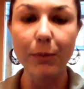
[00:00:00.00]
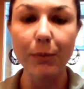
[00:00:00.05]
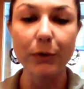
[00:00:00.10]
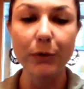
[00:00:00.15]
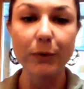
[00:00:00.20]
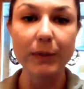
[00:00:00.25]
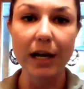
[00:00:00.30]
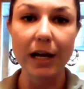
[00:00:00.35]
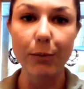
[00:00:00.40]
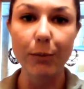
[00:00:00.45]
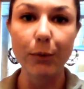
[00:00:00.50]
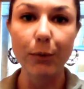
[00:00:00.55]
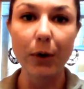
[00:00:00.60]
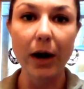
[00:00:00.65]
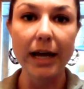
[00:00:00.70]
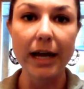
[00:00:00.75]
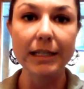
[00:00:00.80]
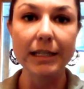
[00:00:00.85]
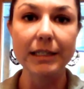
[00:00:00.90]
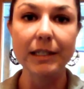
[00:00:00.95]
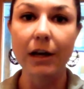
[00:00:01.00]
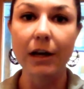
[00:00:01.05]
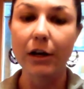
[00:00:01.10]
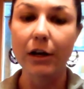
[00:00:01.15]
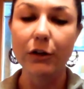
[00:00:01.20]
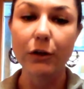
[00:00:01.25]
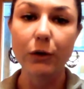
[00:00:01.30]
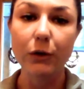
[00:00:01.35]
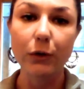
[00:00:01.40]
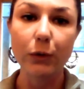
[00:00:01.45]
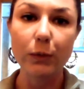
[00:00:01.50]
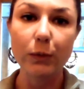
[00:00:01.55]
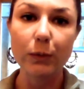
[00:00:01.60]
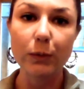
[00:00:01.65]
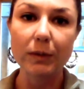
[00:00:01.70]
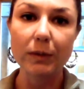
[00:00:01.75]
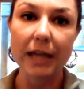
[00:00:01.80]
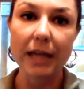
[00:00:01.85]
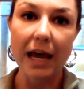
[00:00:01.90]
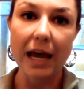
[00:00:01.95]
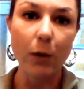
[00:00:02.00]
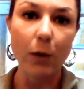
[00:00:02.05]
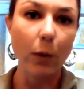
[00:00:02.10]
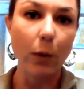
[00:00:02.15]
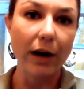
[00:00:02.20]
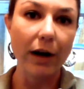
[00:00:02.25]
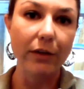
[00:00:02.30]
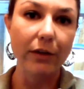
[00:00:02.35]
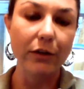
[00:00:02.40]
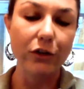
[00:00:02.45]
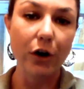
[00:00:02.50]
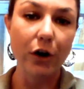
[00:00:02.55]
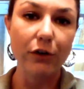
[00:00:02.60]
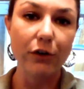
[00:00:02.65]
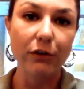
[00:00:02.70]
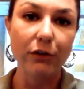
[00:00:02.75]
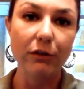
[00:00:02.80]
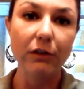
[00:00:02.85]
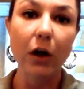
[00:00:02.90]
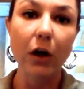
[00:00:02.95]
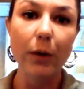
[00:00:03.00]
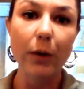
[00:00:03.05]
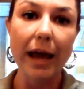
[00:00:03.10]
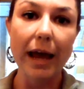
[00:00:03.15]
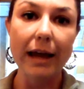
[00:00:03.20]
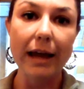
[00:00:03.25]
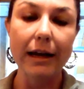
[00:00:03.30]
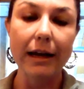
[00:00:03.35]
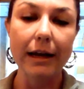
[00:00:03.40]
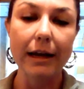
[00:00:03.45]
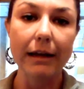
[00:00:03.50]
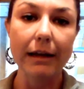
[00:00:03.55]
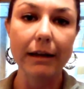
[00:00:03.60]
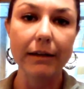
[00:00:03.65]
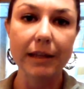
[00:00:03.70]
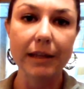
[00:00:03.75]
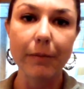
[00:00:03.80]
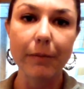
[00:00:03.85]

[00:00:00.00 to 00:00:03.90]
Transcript: You set a price, you say where the charger's located,